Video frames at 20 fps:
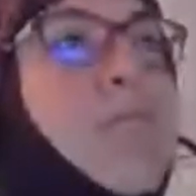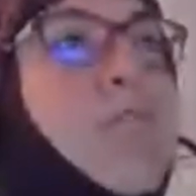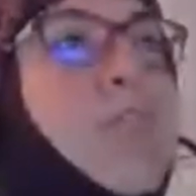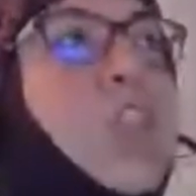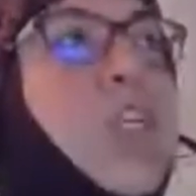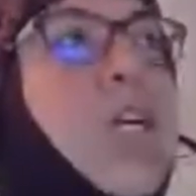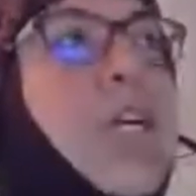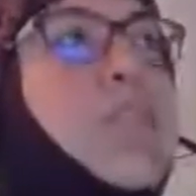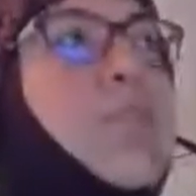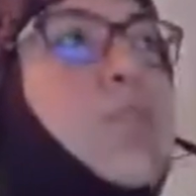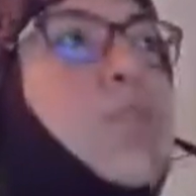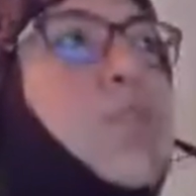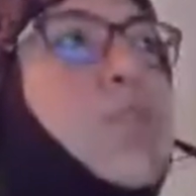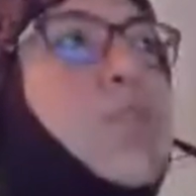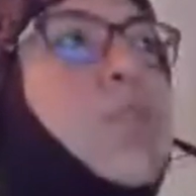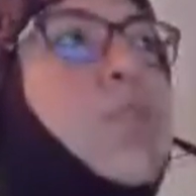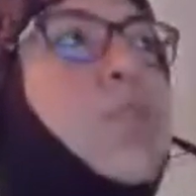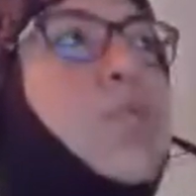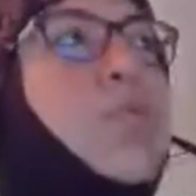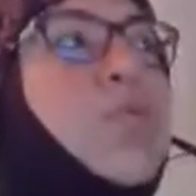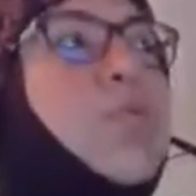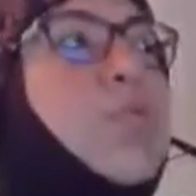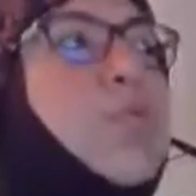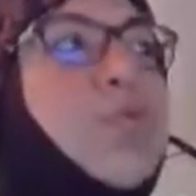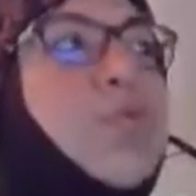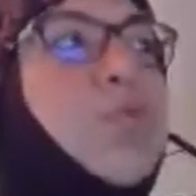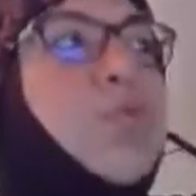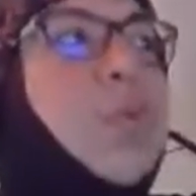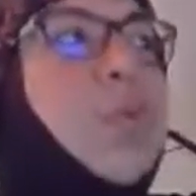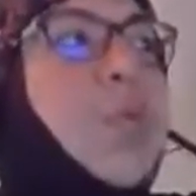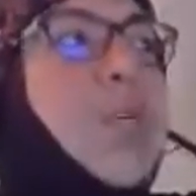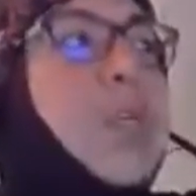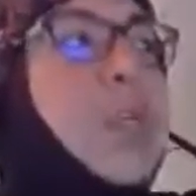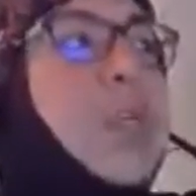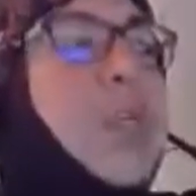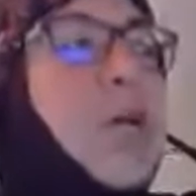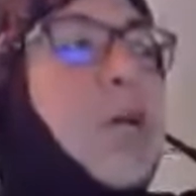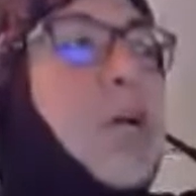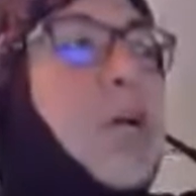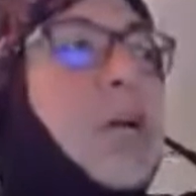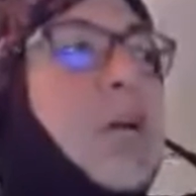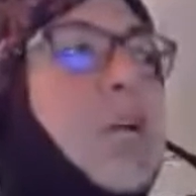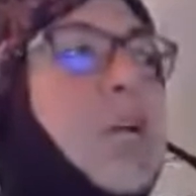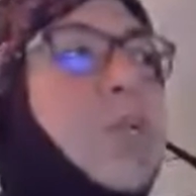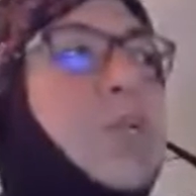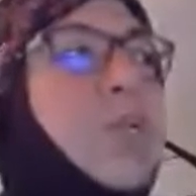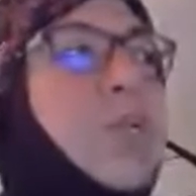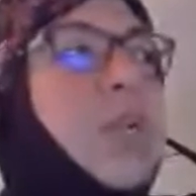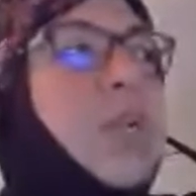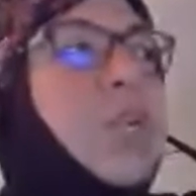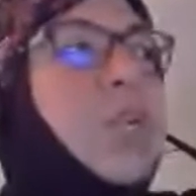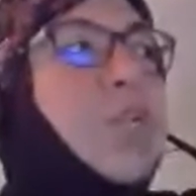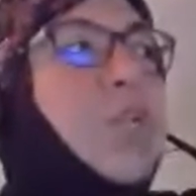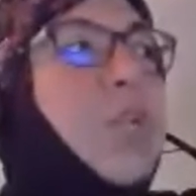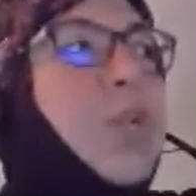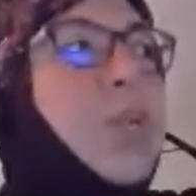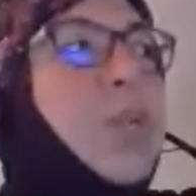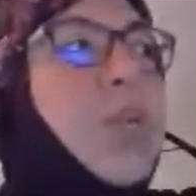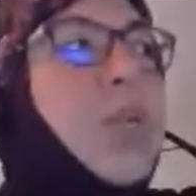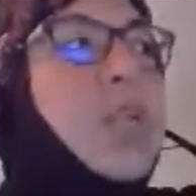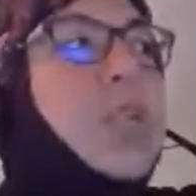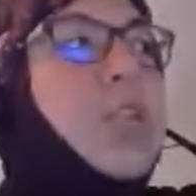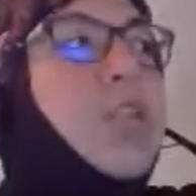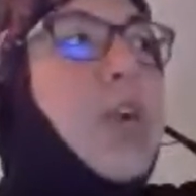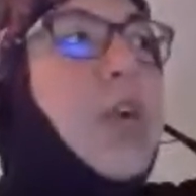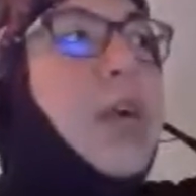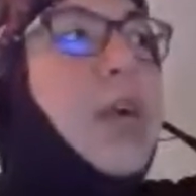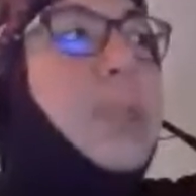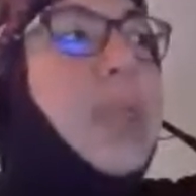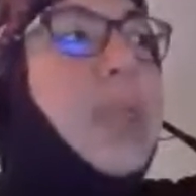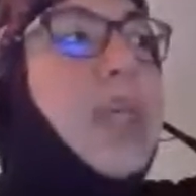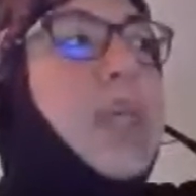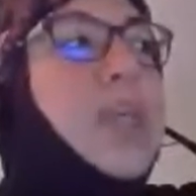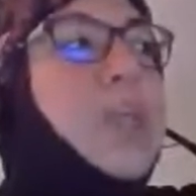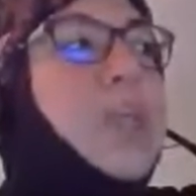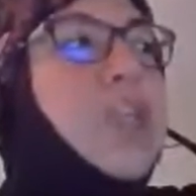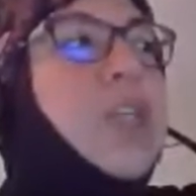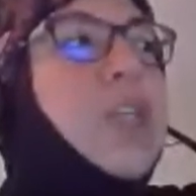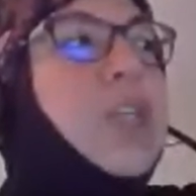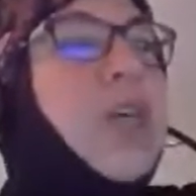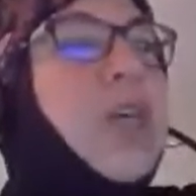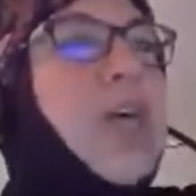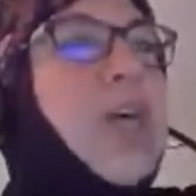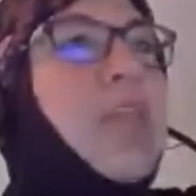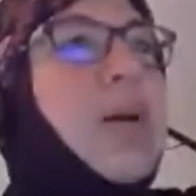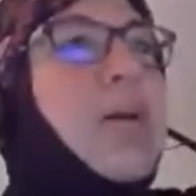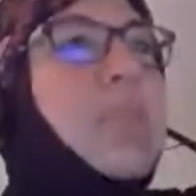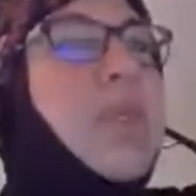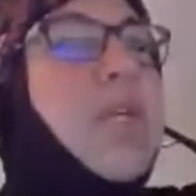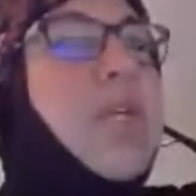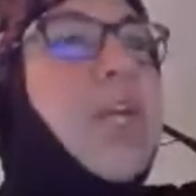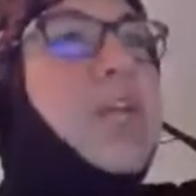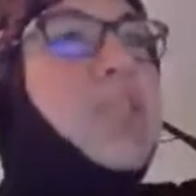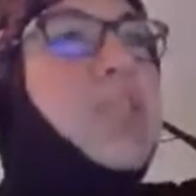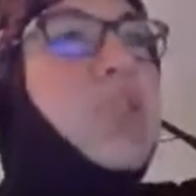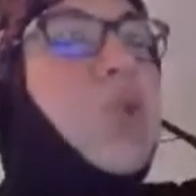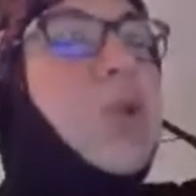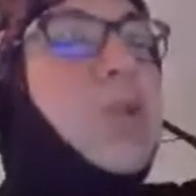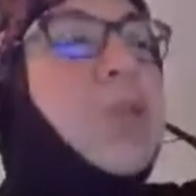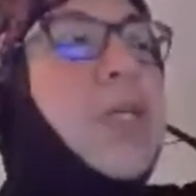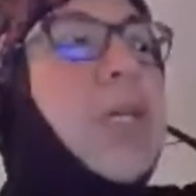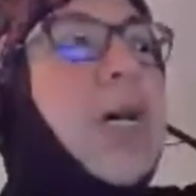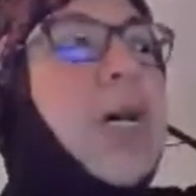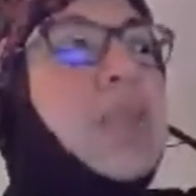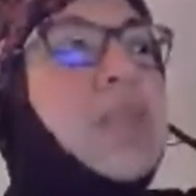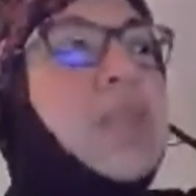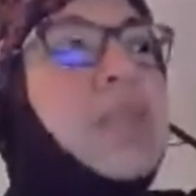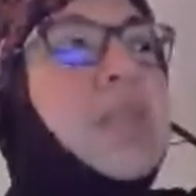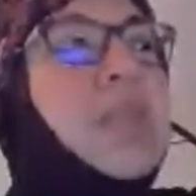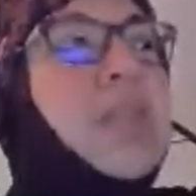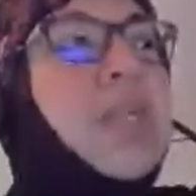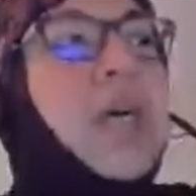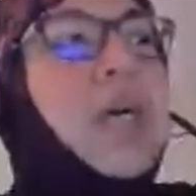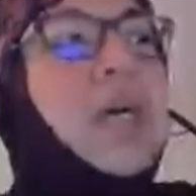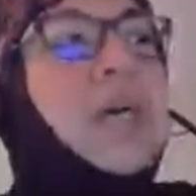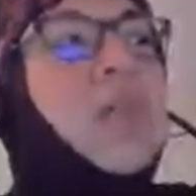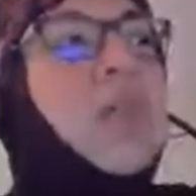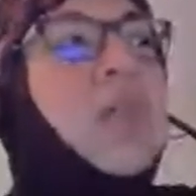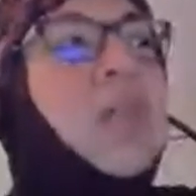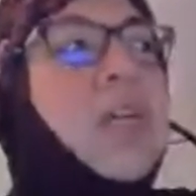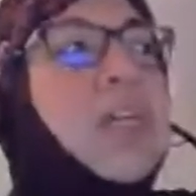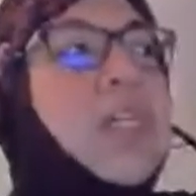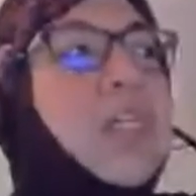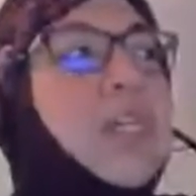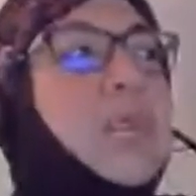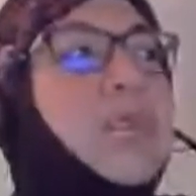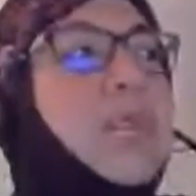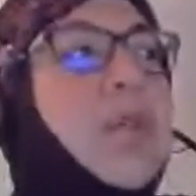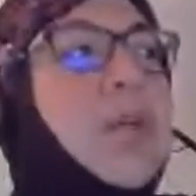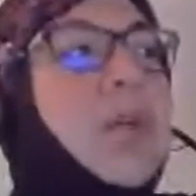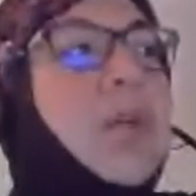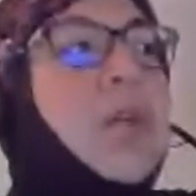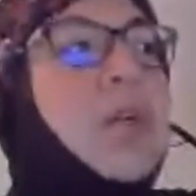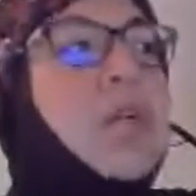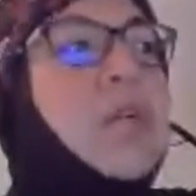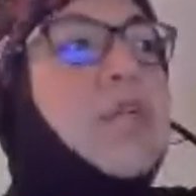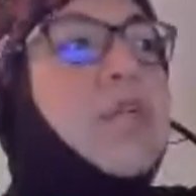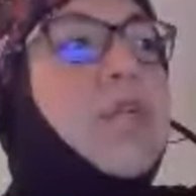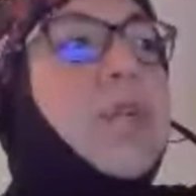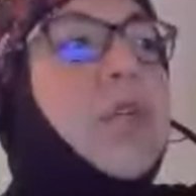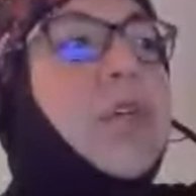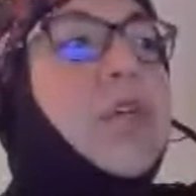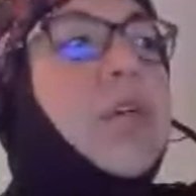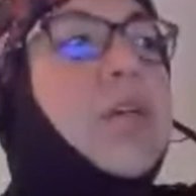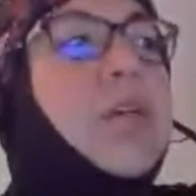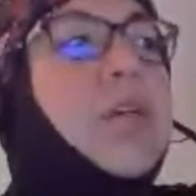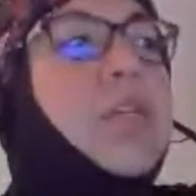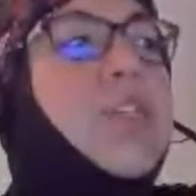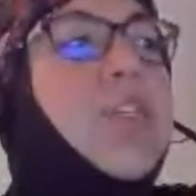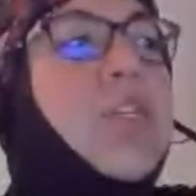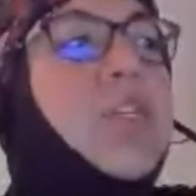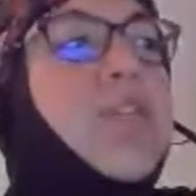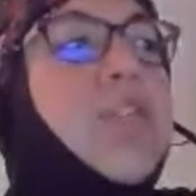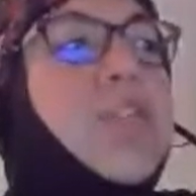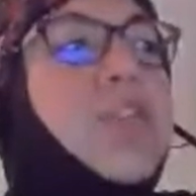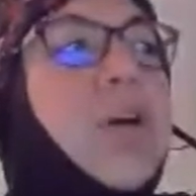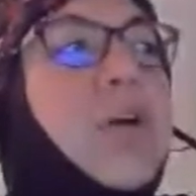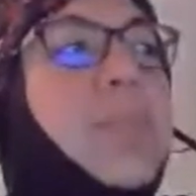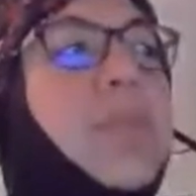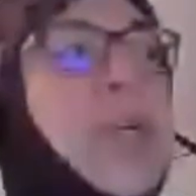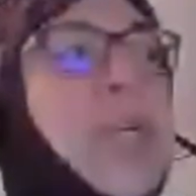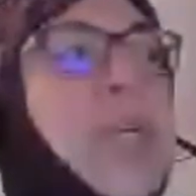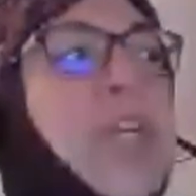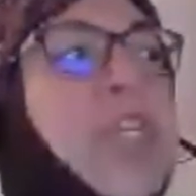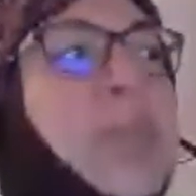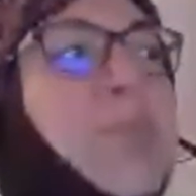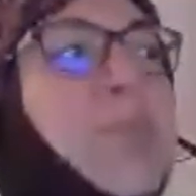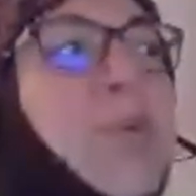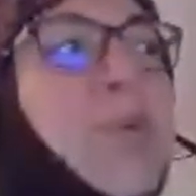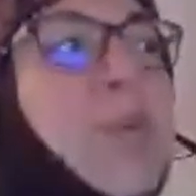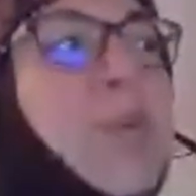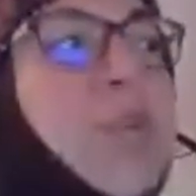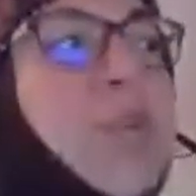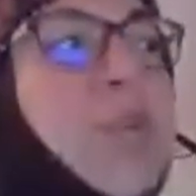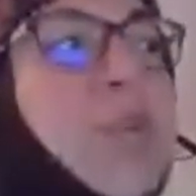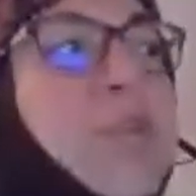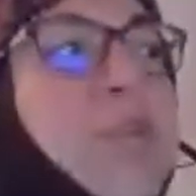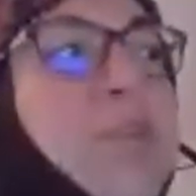just to build or rebuild or build your application, and the application will be added in the Service Fabric Explorer.